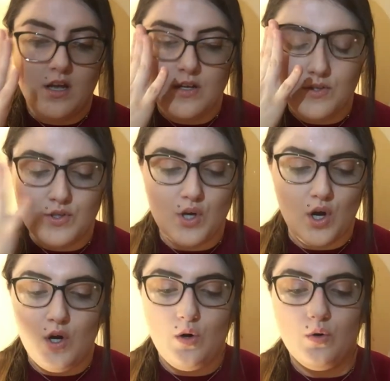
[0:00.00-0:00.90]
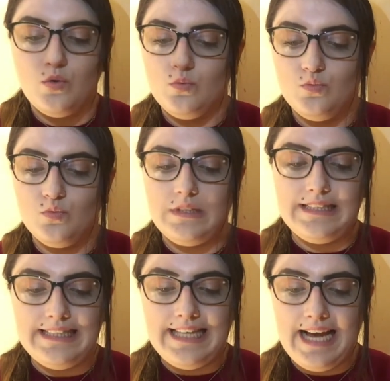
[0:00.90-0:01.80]
So
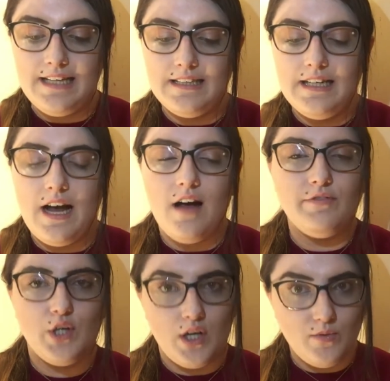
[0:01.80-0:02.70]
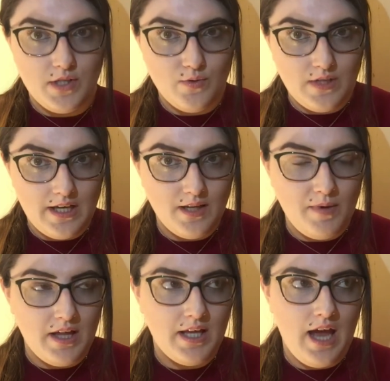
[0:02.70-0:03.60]
yeah, I'll figure out what to do with the alien
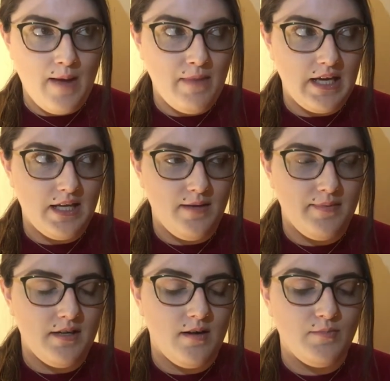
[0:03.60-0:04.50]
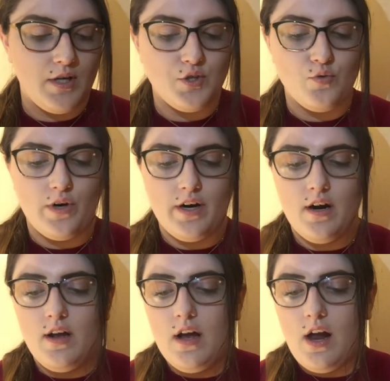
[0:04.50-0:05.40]
palette. I might keep it, I'm not sure.
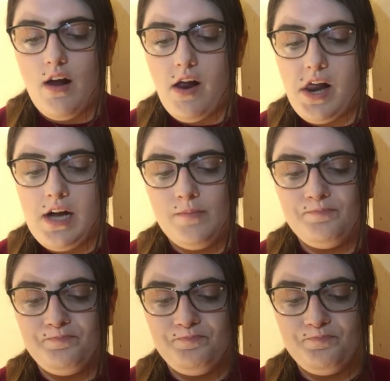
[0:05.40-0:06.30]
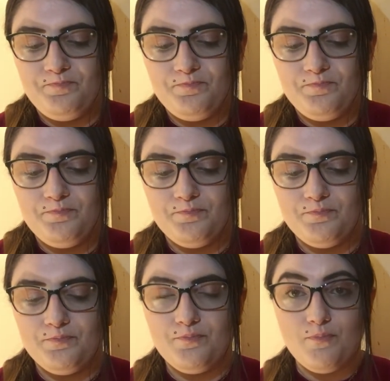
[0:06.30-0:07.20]

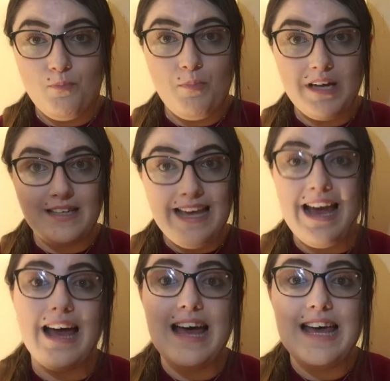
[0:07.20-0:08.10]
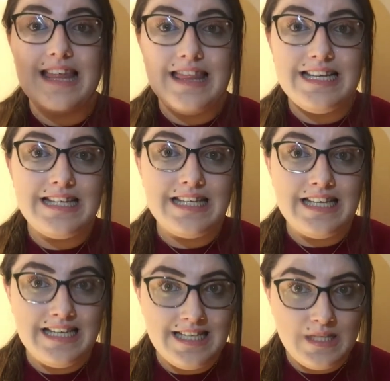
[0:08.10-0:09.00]
But yeah, this
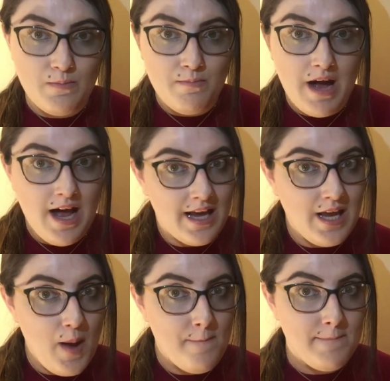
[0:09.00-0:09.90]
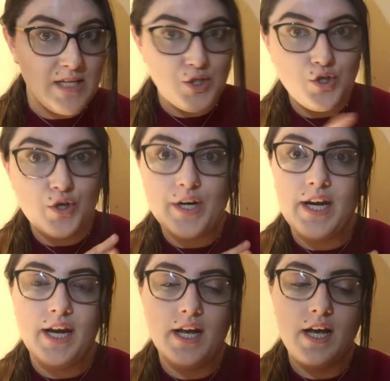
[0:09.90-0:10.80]
is my
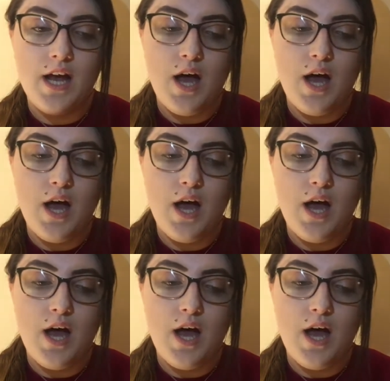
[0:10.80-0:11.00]
mystery